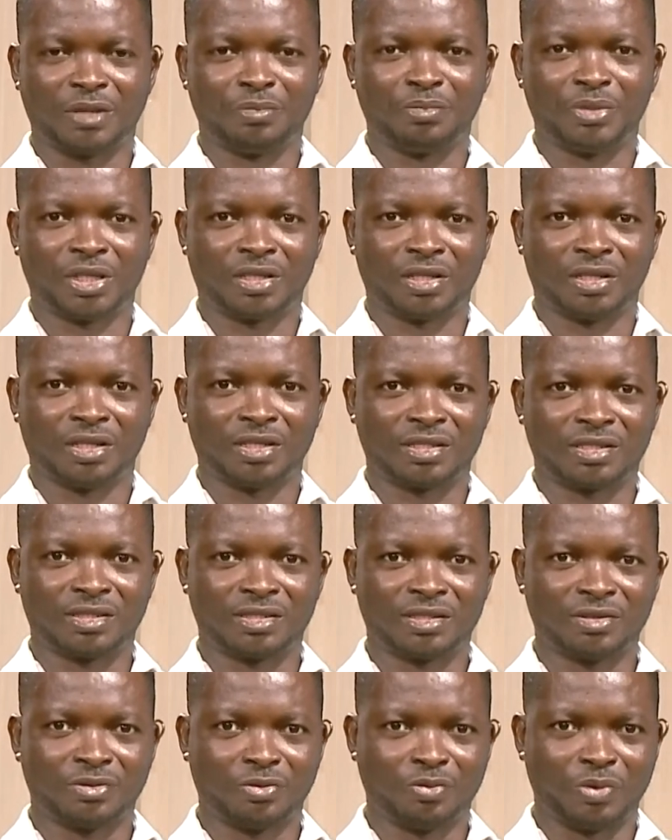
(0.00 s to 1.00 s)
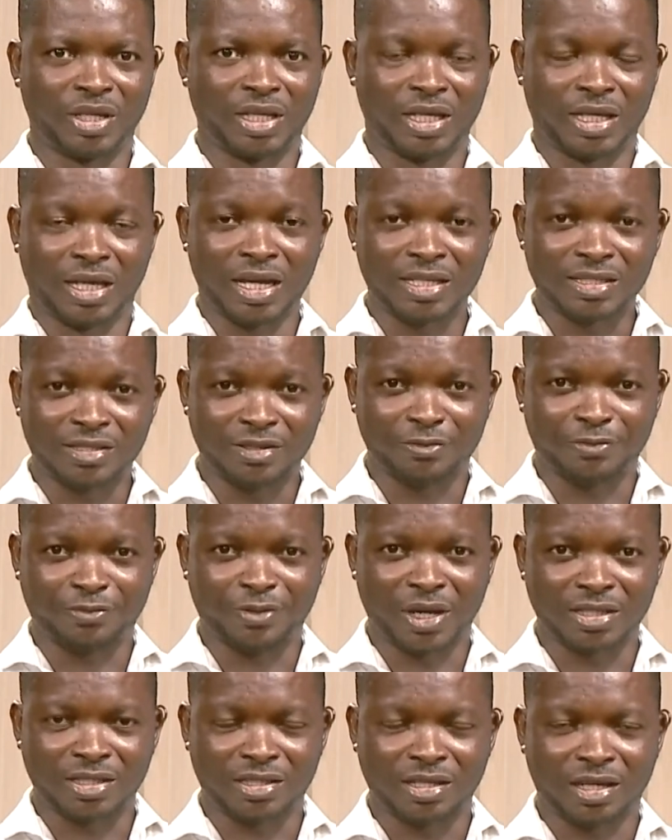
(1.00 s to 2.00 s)
because when it gets
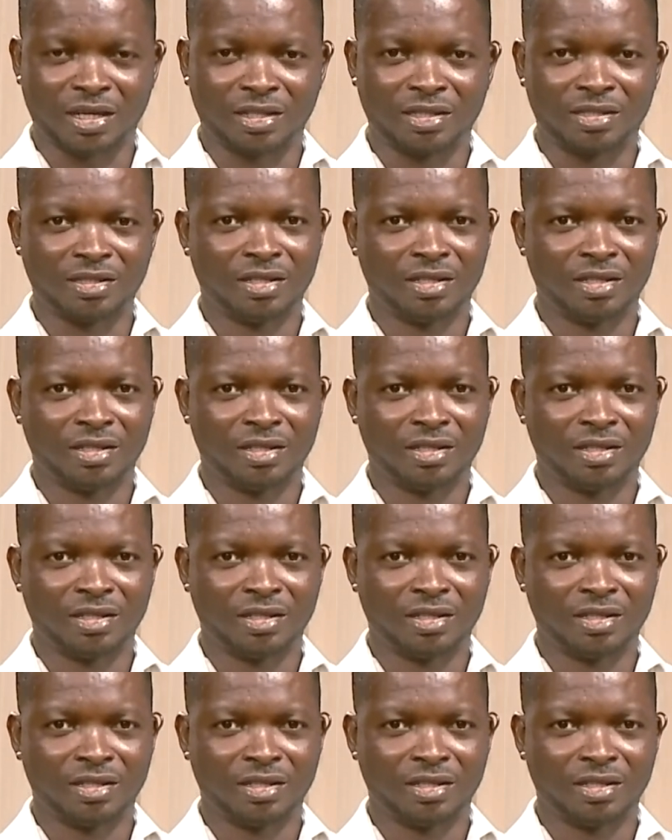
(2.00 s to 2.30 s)
infected,